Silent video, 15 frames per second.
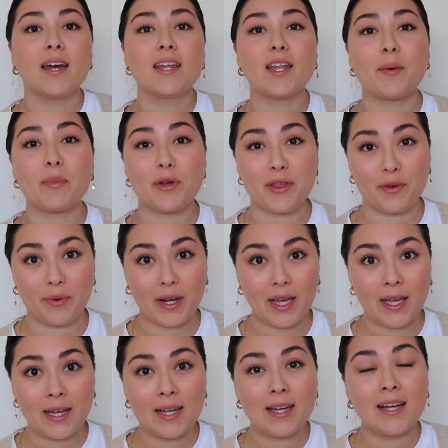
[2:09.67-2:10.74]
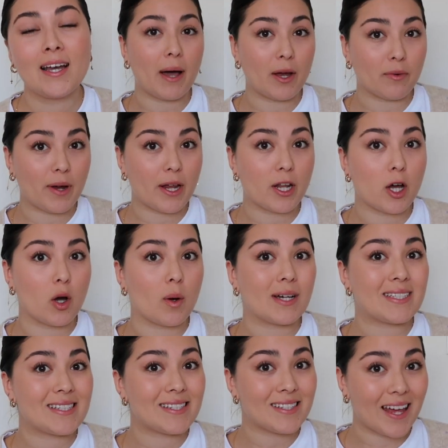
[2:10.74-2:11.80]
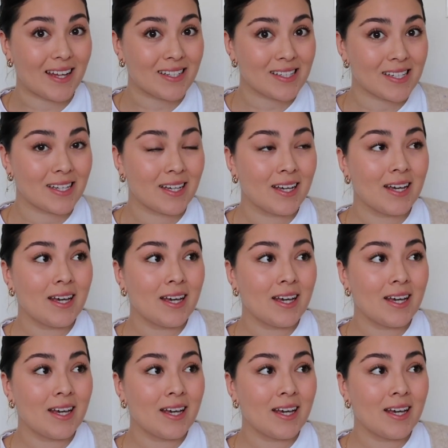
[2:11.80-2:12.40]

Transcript: Number three, Byredo scent.